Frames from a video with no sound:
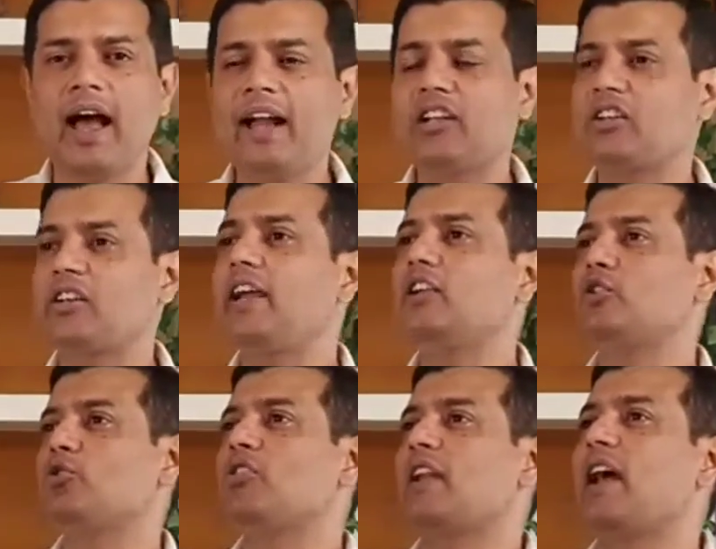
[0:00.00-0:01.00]
I
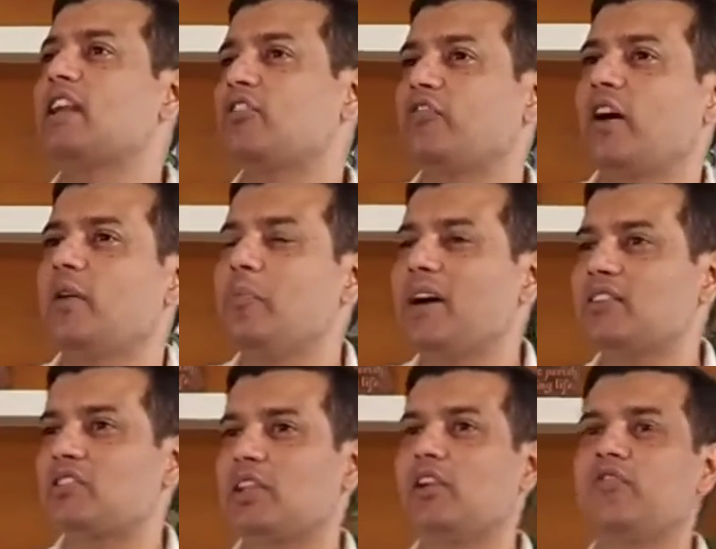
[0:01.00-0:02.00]
tried to gratify
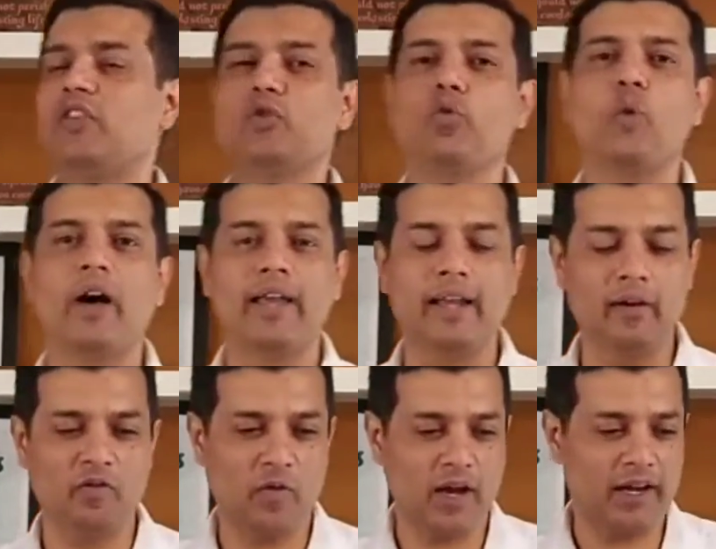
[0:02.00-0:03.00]
myself with
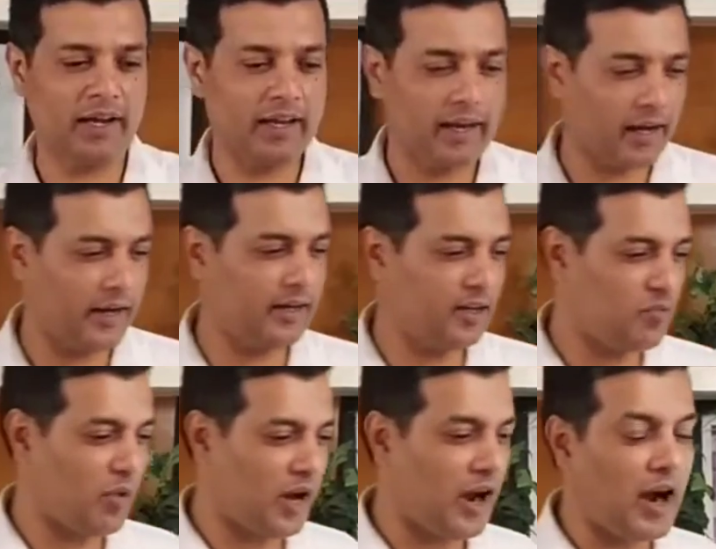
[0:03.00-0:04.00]
wine while I
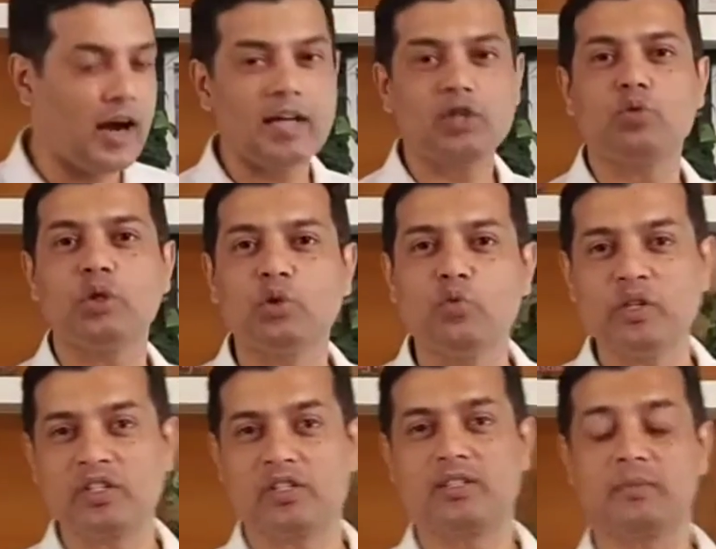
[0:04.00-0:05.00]
guided my heart with
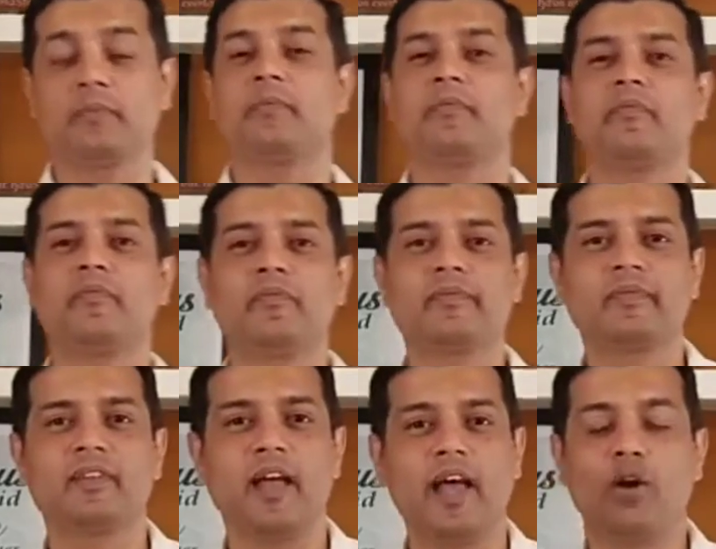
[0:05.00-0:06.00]

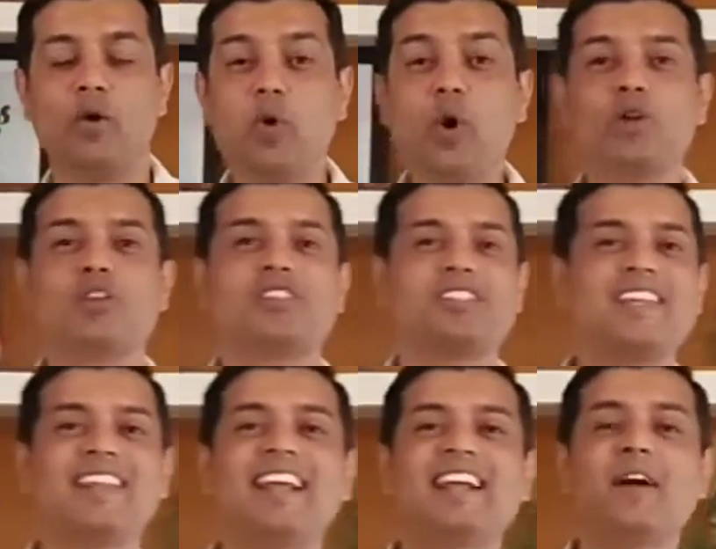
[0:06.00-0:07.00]
wisdom. I don't want to
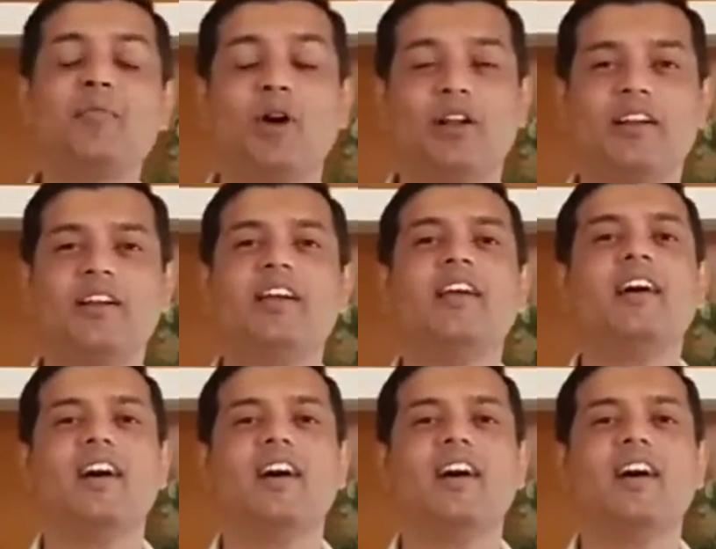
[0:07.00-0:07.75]
say that. Come on.